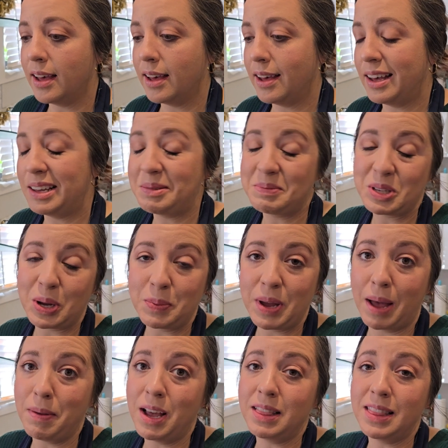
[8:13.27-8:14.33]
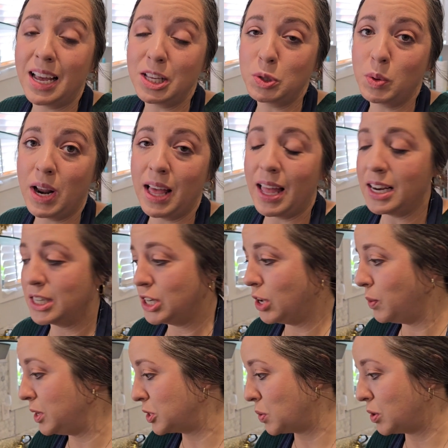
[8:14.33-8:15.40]
So yeah, that's what I like to
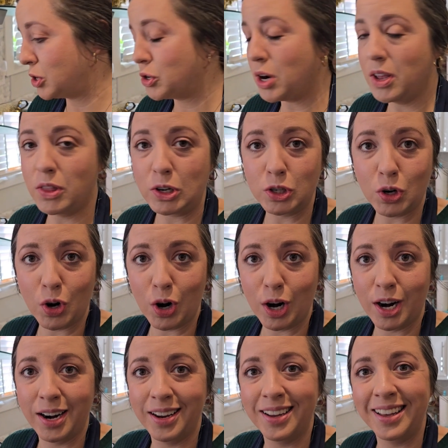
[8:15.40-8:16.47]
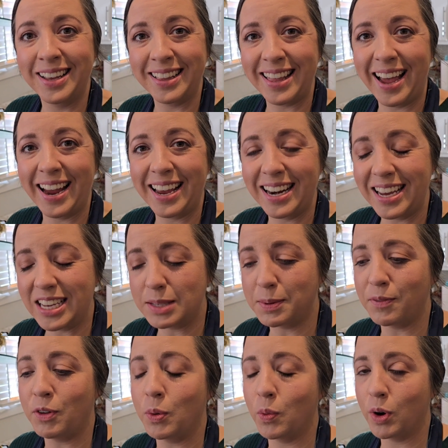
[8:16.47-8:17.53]
do. It's going straight in the jar like it is,
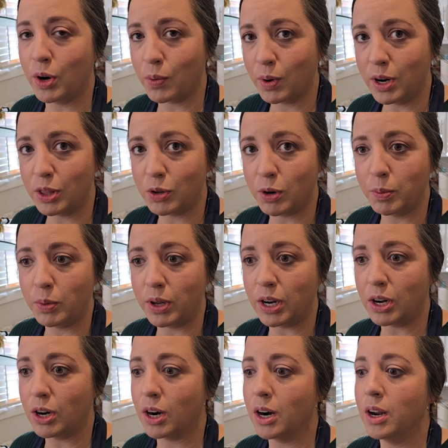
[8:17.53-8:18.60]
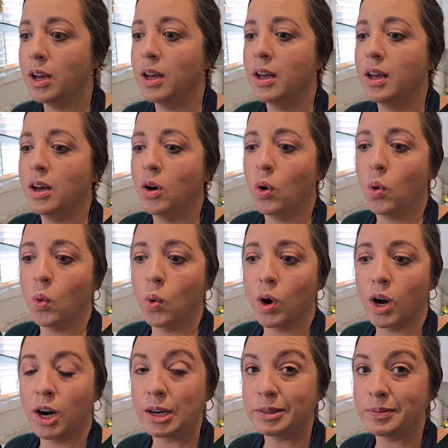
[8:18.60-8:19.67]
but if you want to run it through a blender
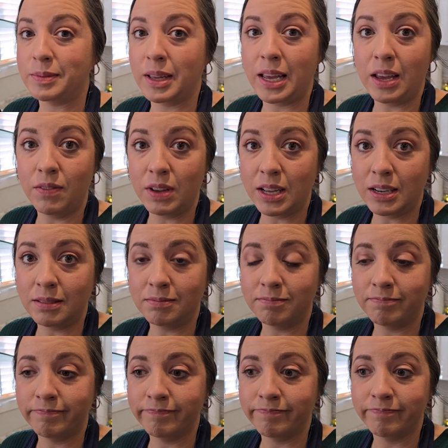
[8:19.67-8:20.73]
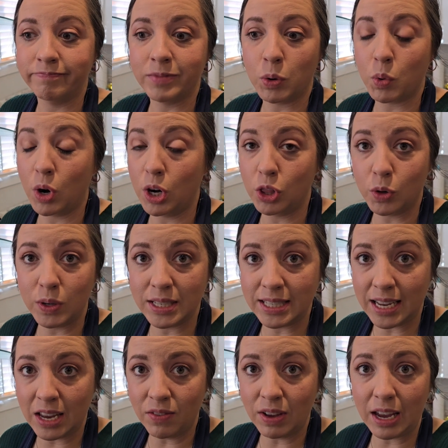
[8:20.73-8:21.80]
or even run it through a
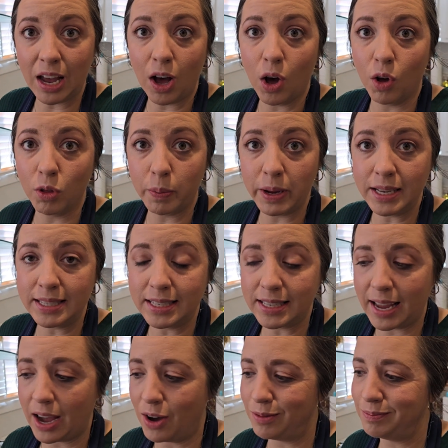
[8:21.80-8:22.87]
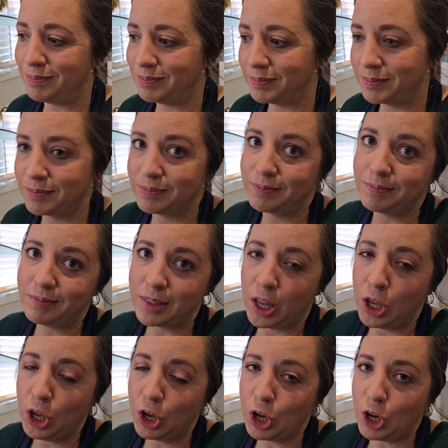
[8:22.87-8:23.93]
sieve and get all the pieces out,
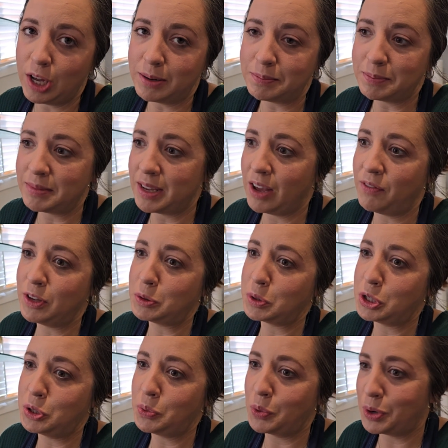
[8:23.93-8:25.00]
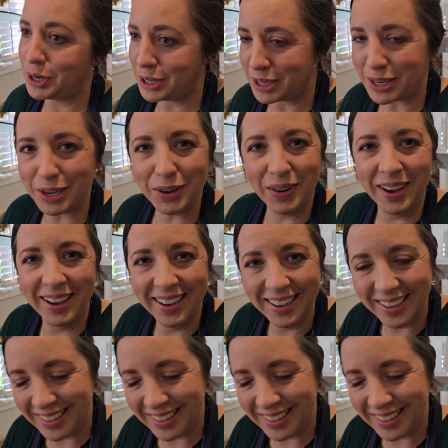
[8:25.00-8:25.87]
you could, if it's what you wanted to do.